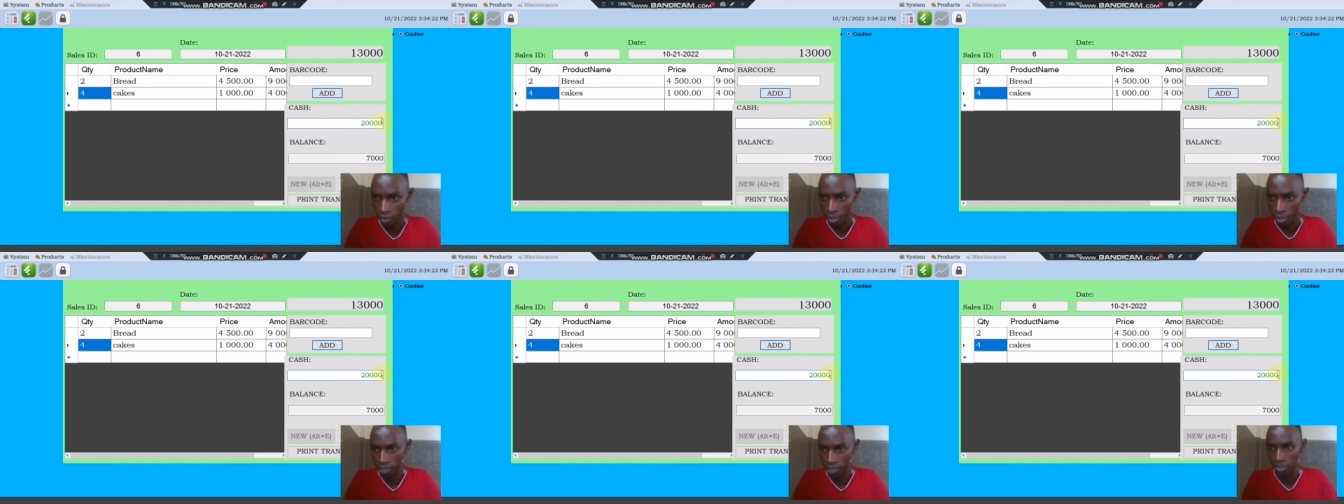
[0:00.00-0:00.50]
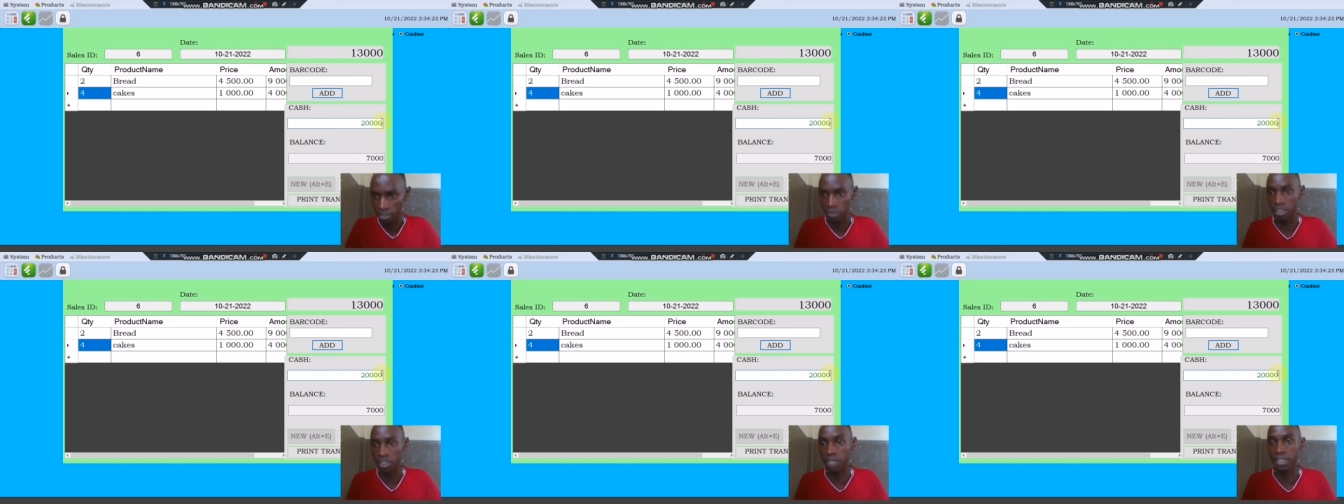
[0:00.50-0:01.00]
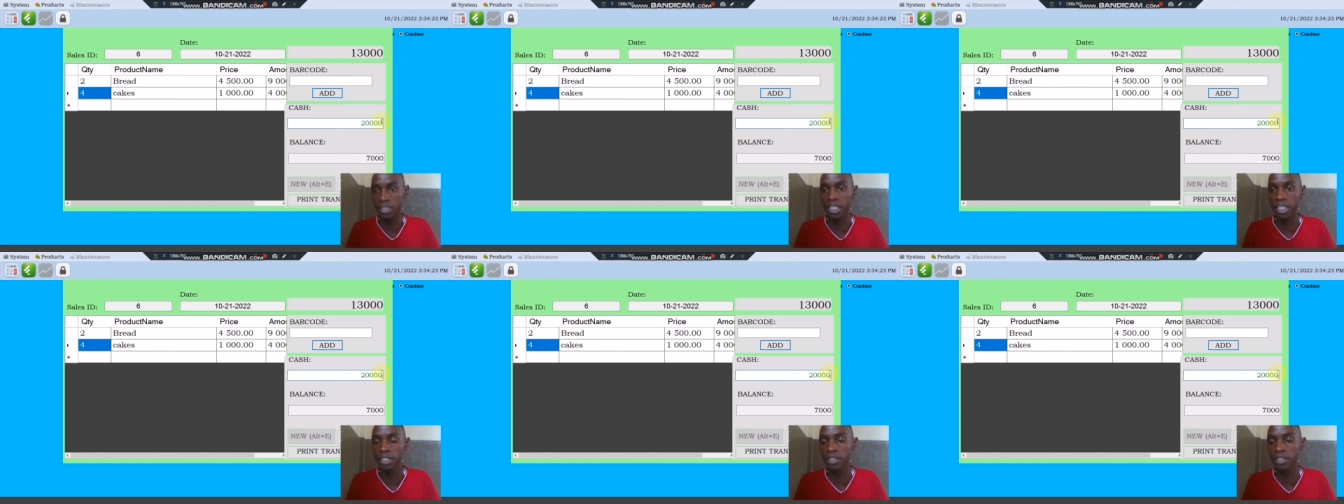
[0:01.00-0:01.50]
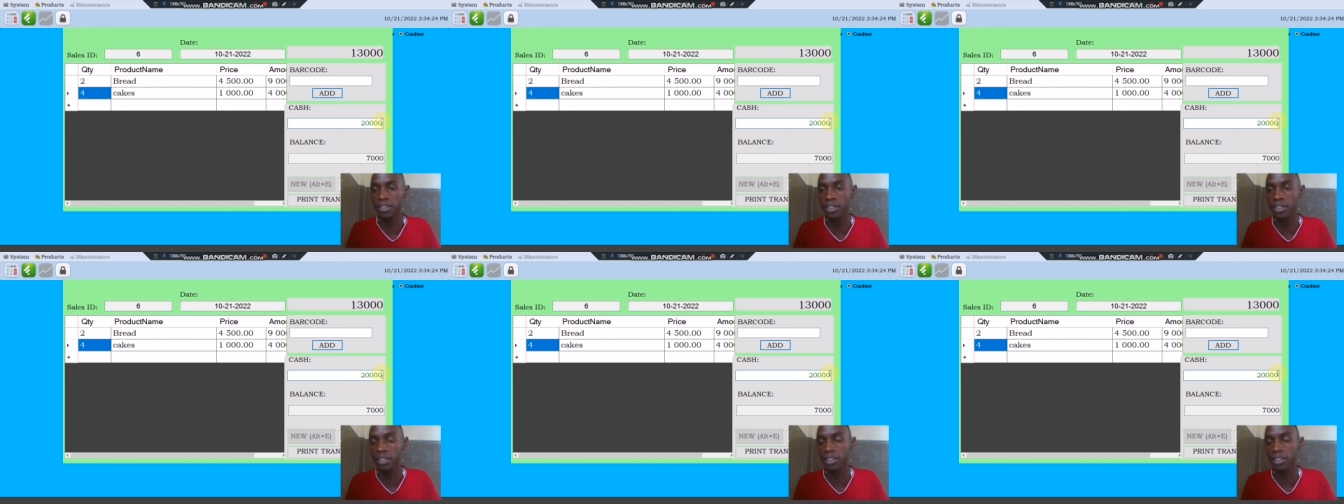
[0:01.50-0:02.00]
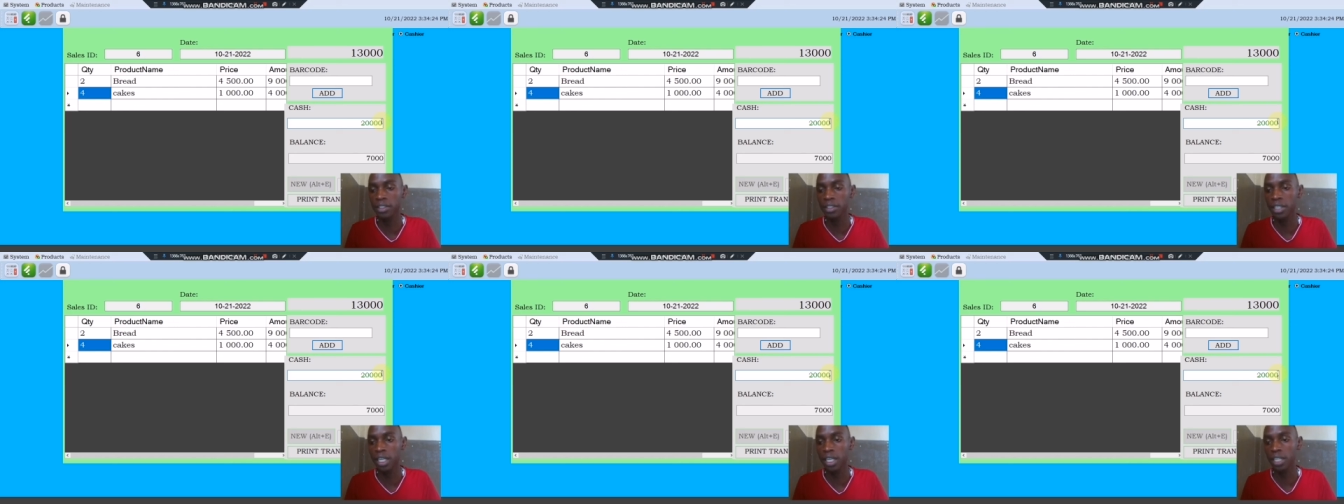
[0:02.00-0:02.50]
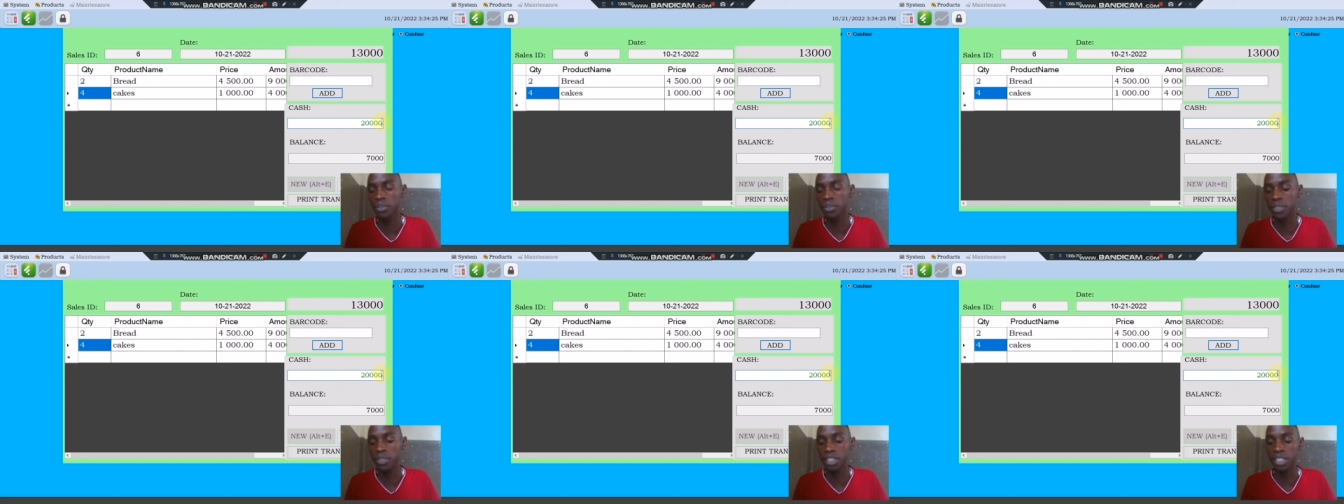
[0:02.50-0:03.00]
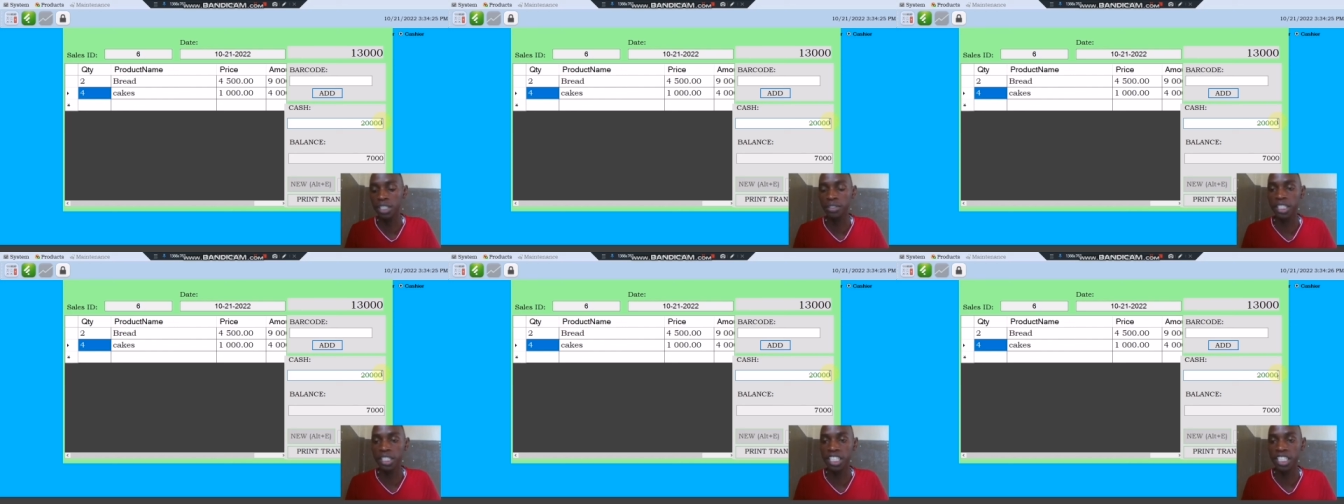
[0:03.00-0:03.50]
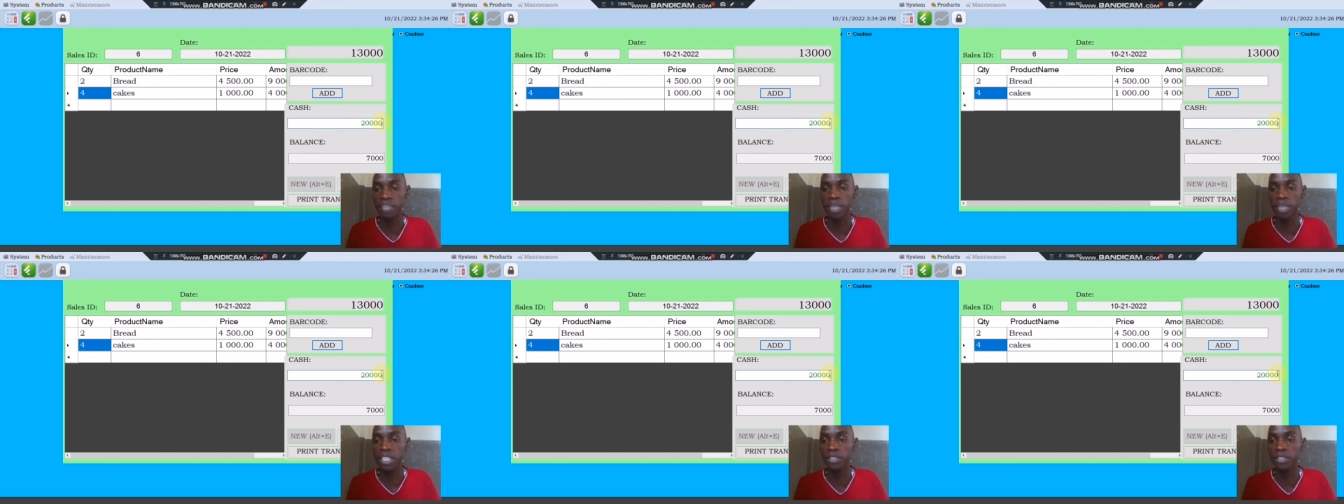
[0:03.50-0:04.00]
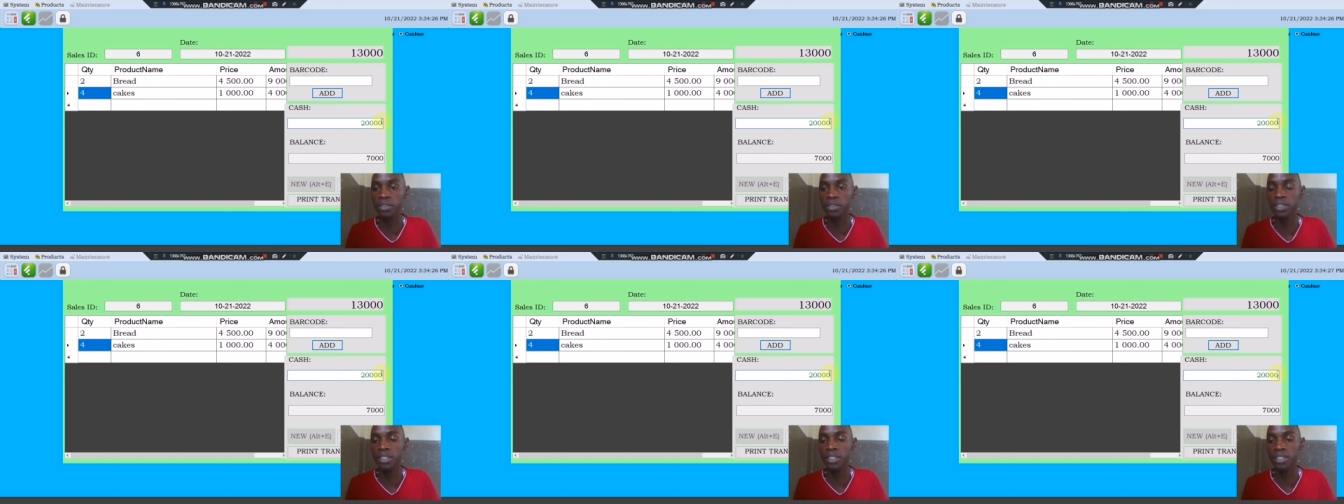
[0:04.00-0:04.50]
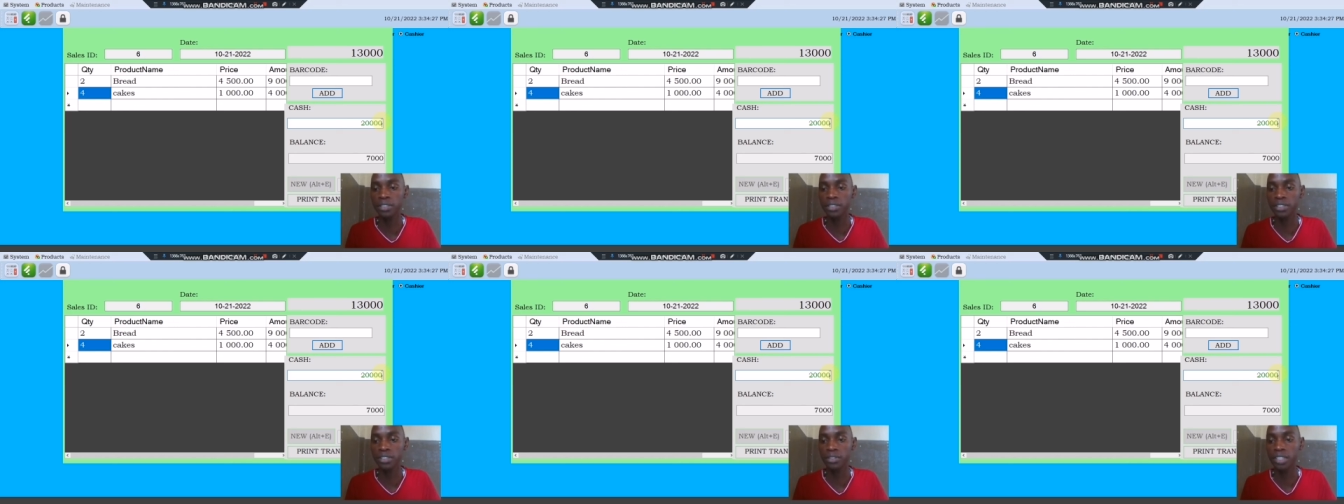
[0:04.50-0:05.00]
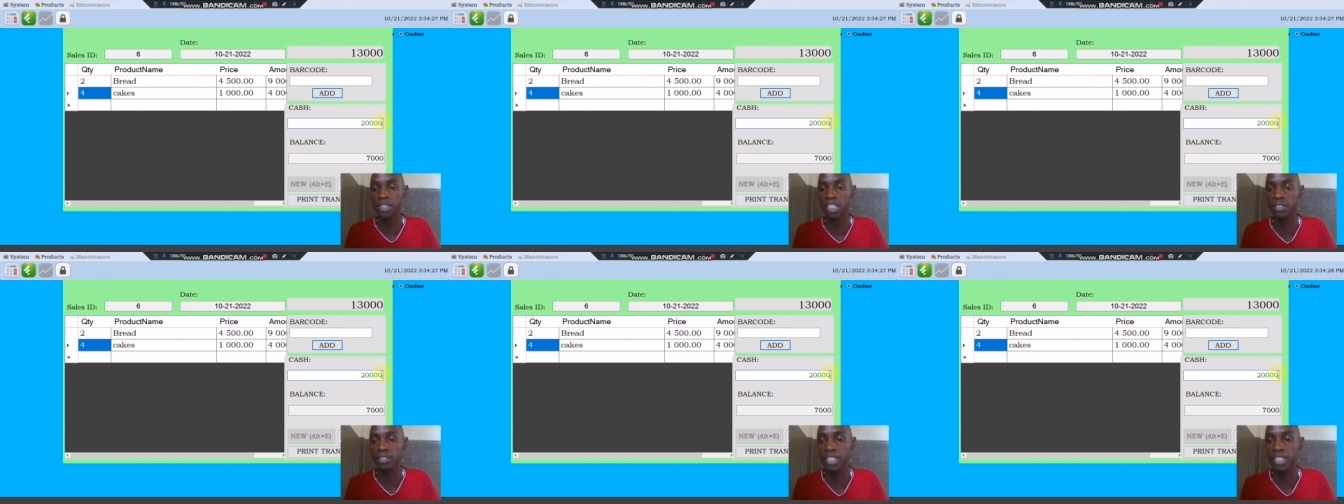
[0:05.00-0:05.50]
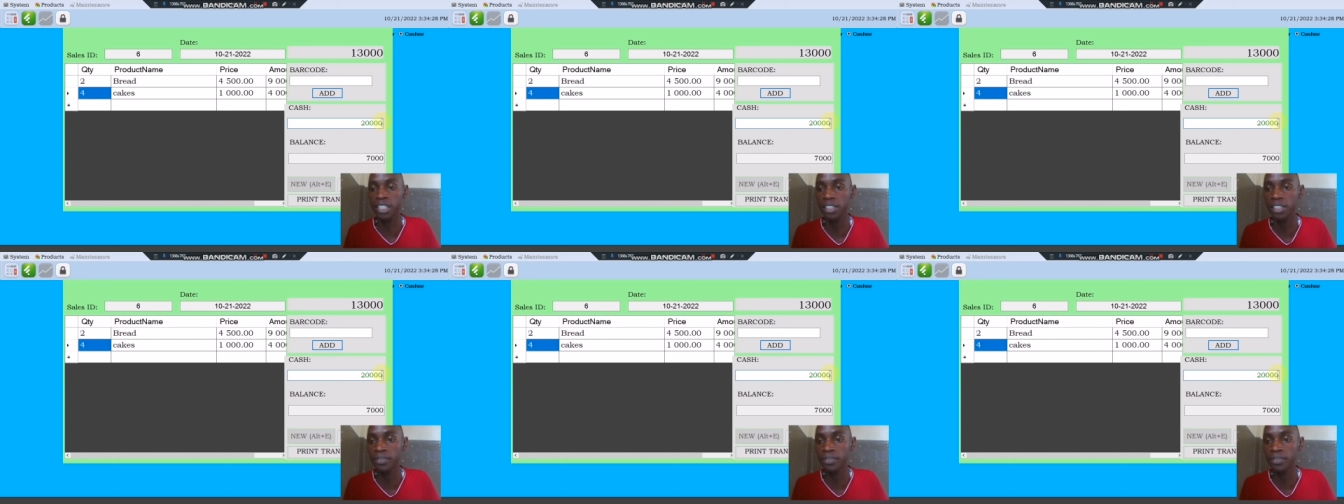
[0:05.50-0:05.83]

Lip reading: gives 2,000, 20,000 I mean, gives 20,000,